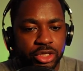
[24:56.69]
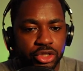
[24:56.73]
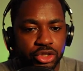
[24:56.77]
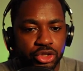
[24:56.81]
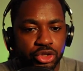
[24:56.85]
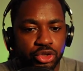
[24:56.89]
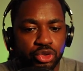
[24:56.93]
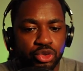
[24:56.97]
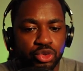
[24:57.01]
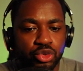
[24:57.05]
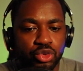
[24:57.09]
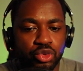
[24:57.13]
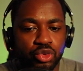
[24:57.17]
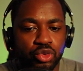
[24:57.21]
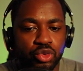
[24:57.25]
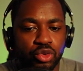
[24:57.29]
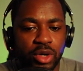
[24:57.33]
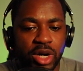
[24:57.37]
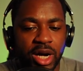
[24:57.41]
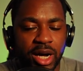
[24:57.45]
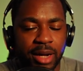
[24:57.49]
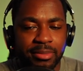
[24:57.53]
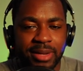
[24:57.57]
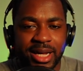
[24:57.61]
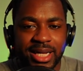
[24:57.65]
you,
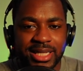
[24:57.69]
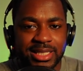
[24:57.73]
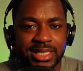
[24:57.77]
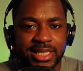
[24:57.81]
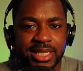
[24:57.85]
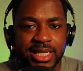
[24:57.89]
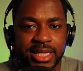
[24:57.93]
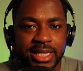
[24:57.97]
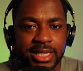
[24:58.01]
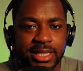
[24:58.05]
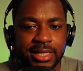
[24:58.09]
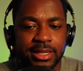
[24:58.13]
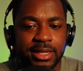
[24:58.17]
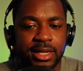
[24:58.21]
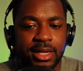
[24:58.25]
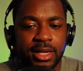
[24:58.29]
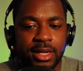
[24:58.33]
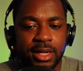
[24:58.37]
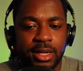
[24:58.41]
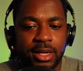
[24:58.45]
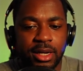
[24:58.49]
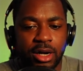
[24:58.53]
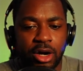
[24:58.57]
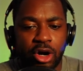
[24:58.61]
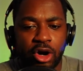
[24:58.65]
I'm not saying,
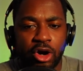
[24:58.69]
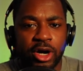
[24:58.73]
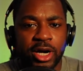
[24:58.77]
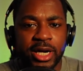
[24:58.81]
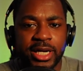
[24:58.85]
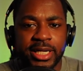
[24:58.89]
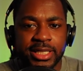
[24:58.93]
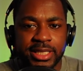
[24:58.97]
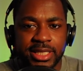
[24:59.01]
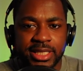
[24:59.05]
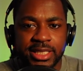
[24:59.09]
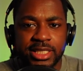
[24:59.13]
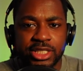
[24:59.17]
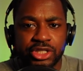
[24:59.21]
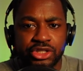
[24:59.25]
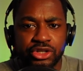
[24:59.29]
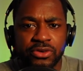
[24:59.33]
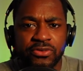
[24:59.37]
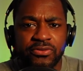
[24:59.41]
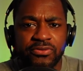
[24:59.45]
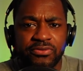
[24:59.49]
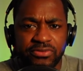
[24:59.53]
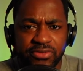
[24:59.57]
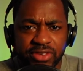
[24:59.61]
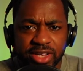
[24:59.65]
all right, this is
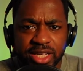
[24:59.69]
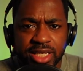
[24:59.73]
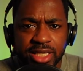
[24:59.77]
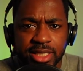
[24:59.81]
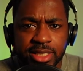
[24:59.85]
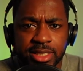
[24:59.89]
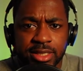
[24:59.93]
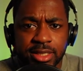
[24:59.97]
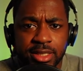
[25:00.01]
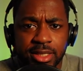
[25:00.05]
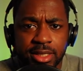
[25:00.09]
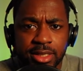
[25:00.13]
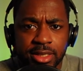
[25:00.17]
your villain